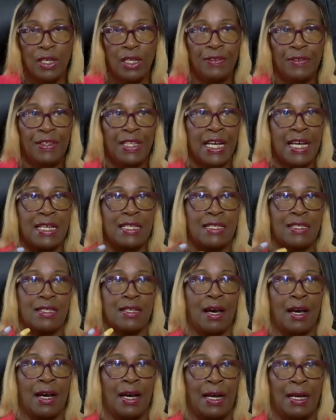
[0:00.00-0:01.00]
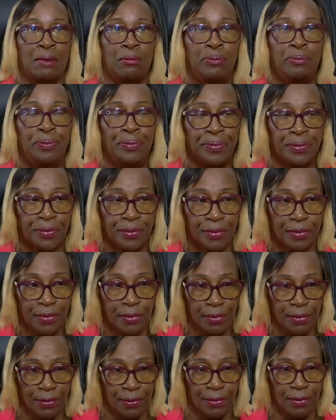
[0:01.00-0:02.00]
There's um,
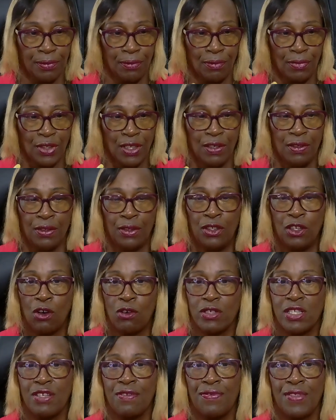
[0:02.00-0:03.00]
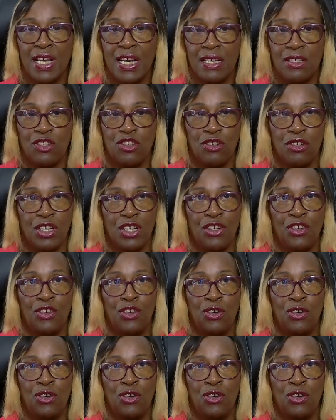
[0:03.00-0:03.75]
lots of things you can